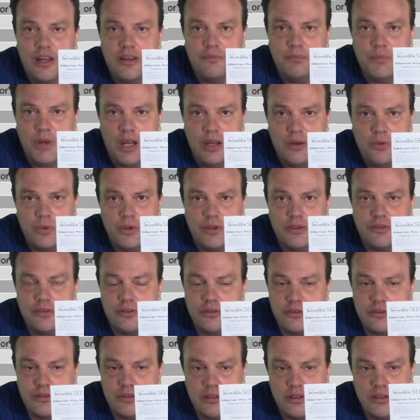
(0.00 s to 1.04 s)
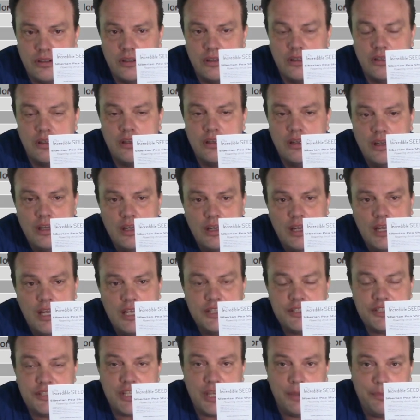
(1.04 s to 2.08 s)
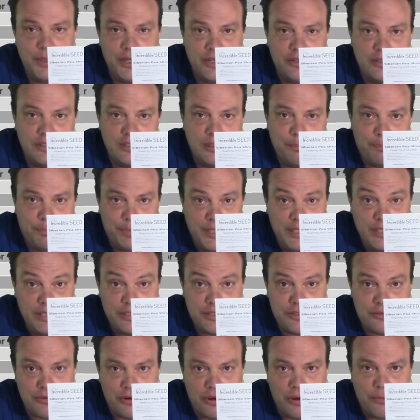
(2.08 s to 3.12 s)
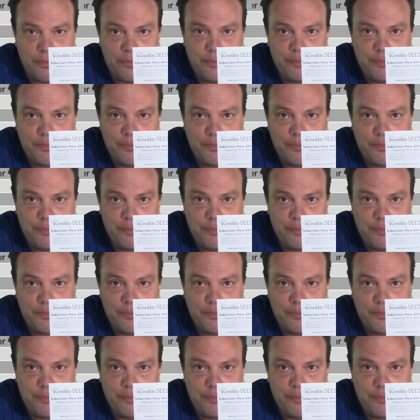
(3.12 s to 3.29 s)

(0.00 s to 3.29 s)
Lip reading: my winters. Siberian pea shrub.